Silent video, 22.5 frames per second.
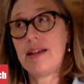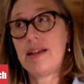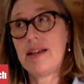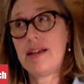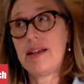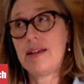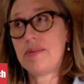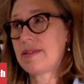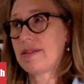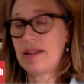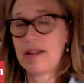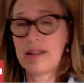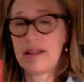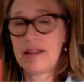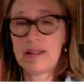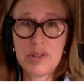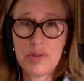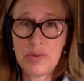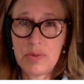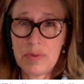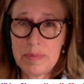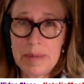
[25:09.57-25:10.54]
It was,
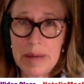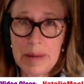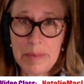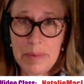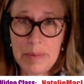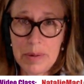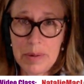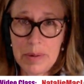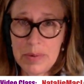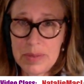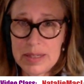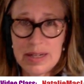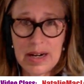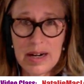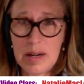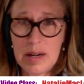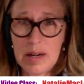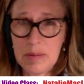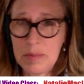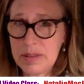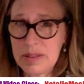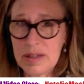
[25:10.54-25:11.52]
as you remember, it was a
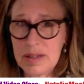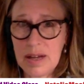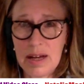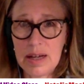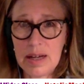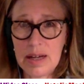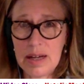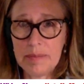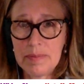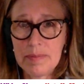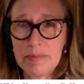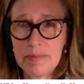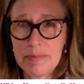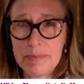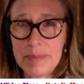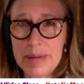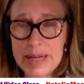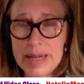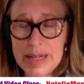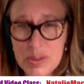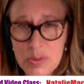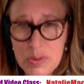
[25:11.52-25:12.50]
terrible time.
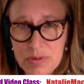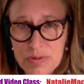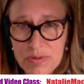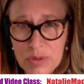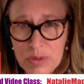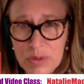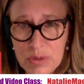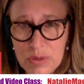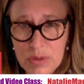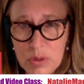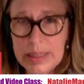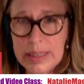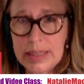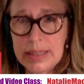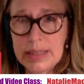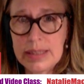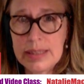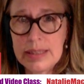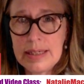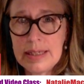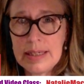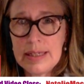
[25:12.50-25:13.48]
Banks were
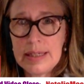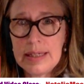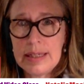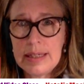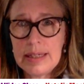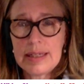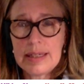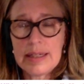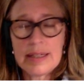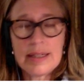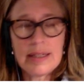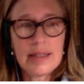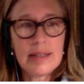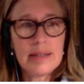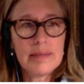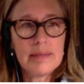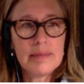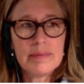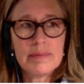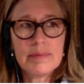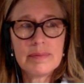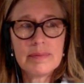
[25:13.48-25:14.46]
folding,
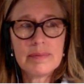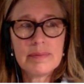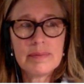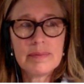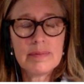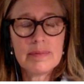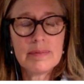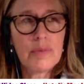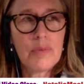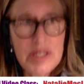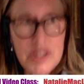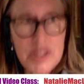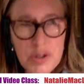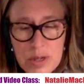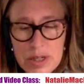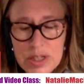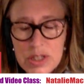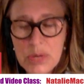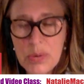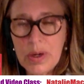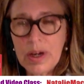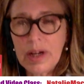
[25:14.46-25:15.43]

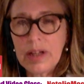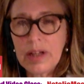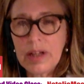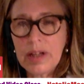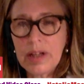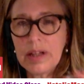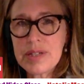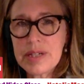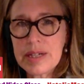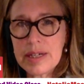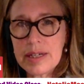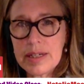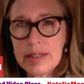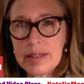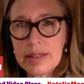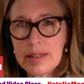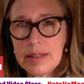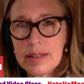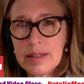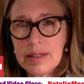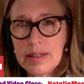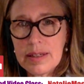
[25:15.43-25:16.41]
restaurants were
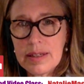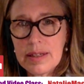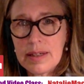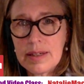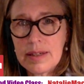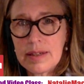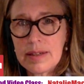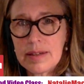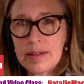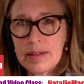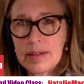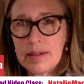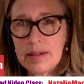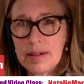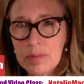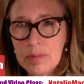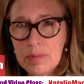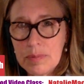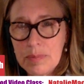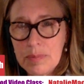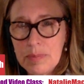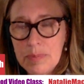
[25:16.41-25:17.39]
closing,
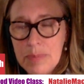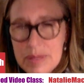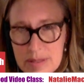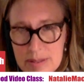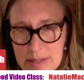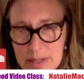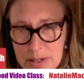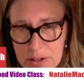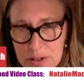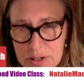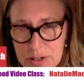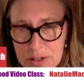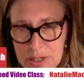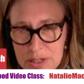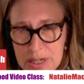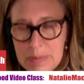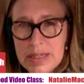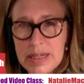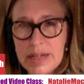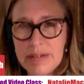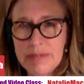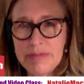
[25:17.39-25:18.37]
all business
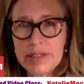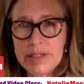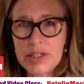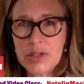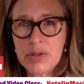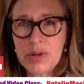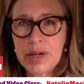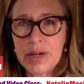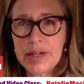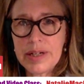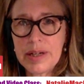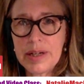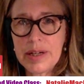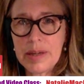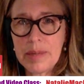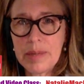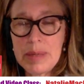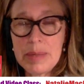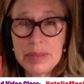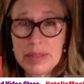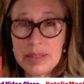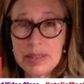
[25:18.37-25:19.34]
entertainment definitely dried up.
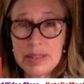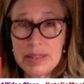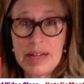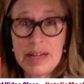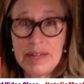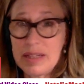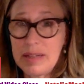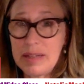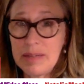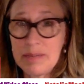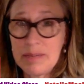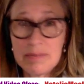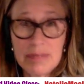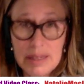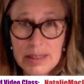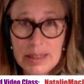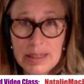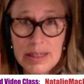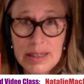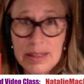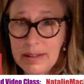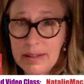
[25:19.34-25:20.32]
People didn't have any
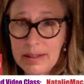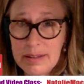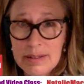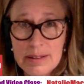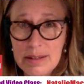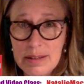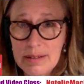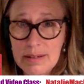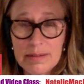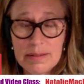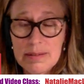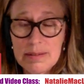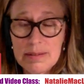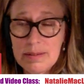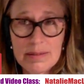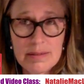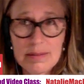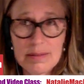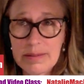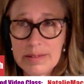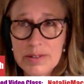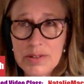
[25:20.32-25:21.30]
money. They're
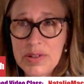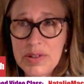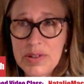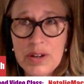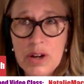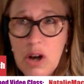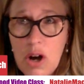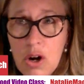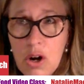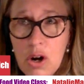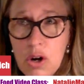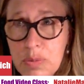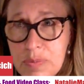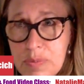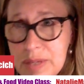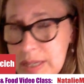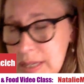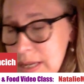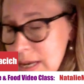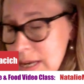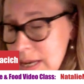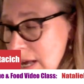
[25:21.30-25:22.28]
losing their
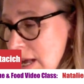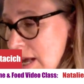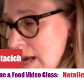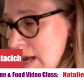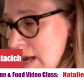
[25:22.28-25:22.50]
homes.